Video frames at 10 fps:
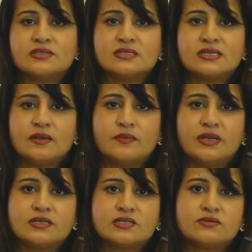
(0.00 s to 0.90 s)
to 10
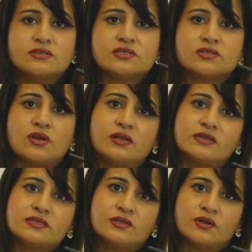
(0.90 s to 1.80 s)
minutes to install
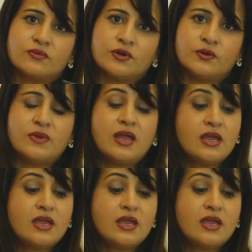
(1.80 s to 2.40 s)
this in a room,